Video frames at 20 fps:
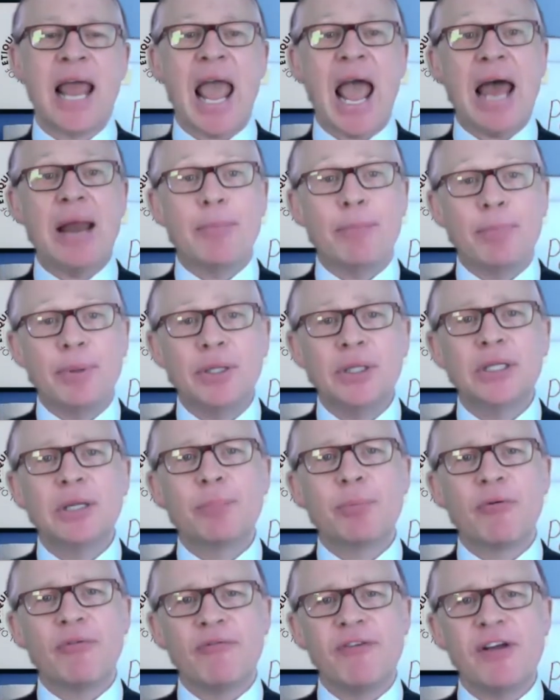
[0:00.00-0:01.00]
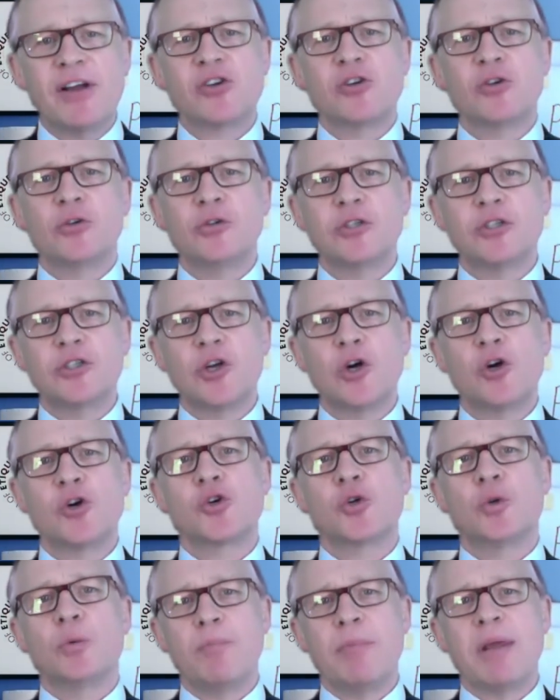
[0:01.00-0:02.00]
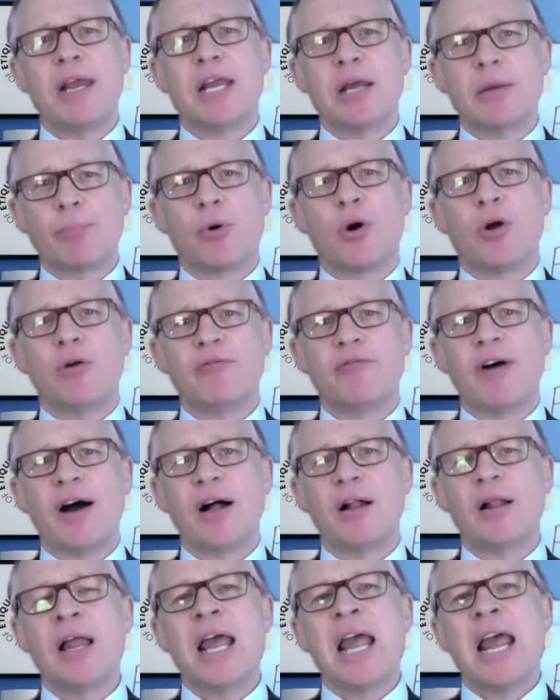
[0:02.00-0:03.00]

and build a professional social media profile